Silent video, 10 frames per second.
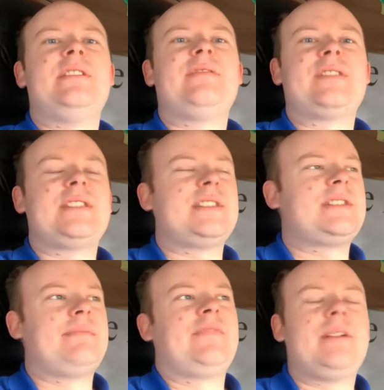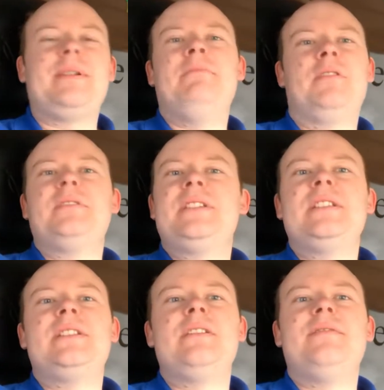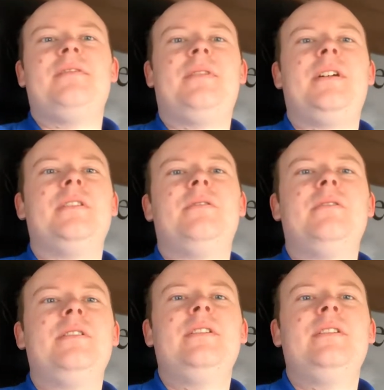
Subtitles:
off because it's something I've been wanting to do for a while.